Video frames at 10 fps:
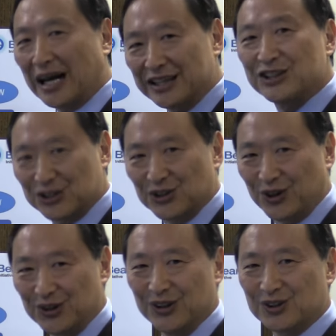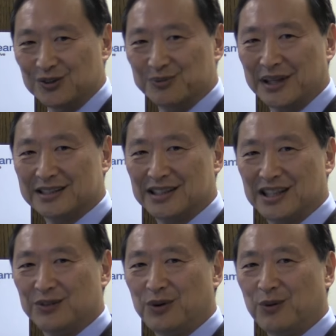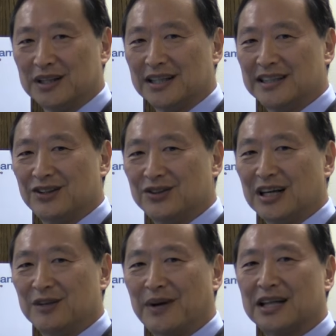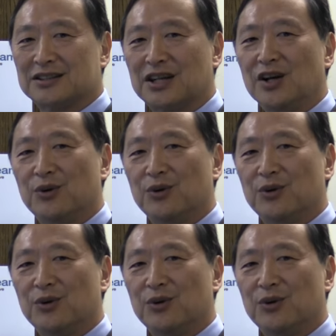additional complexity for 193i masks,